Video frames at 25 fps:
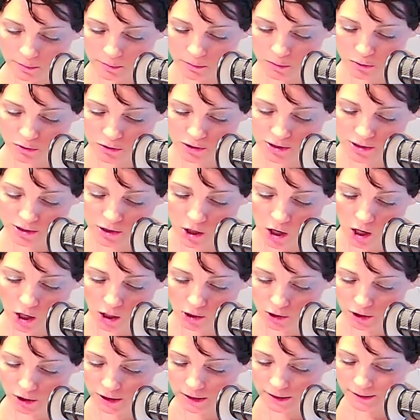
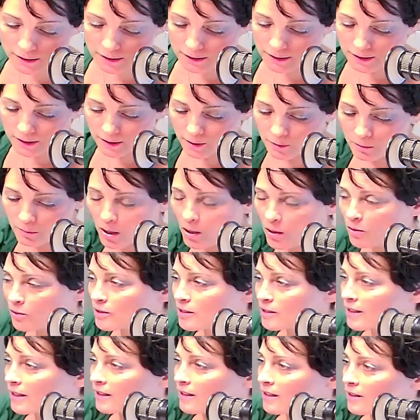Muscara
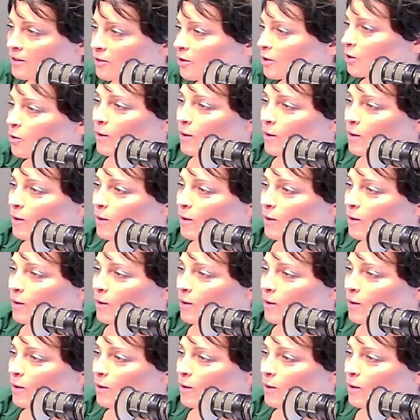post, they can go to